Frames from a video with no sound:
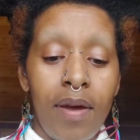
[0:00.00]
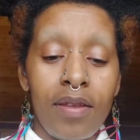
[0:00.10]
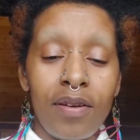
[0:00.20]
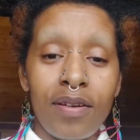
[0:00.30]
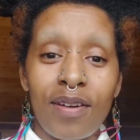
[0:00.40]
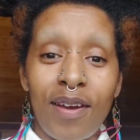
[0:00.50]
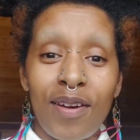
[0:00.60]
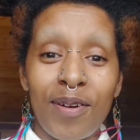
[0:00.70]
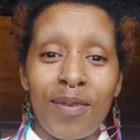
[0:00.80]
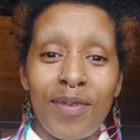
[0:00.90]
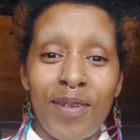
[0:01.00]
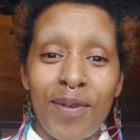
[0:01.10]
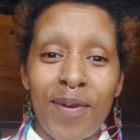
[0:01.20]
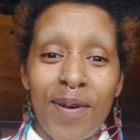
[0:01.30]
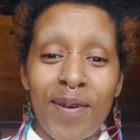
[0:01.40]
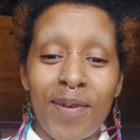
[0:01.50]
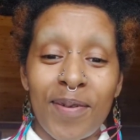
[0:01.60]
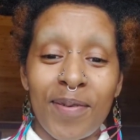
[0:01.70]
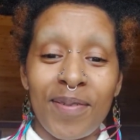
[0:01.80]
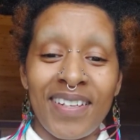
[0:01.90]
Mother and daughter of
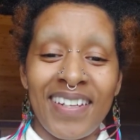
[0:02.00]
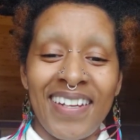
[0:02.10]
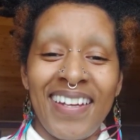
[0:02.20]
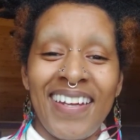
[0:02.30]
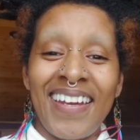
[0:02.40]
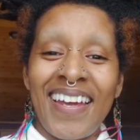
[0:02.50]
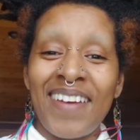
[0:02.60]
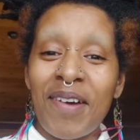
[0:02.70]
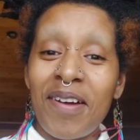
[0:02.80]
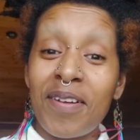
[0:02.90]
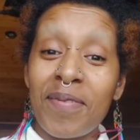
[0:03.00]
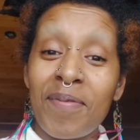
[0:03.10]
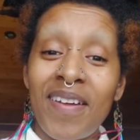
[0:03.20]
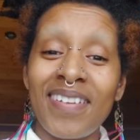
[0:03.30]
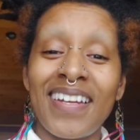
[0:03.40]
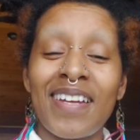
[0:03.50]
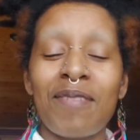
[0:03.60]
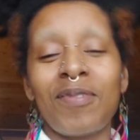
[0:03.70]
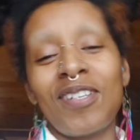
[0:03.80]
duo. Welcome, welcome.